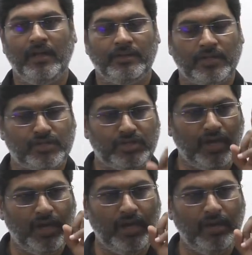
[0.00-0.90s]
the
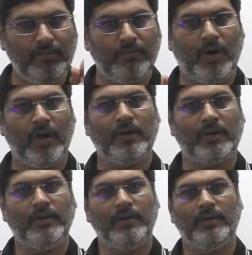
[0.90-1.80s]
same
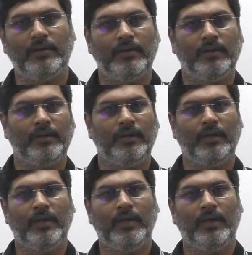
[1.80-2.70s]
molecule
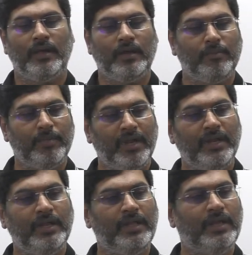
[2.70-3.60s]
in
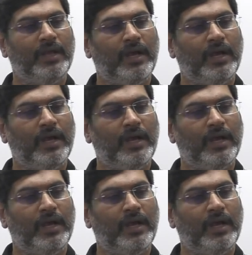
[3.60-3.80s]
many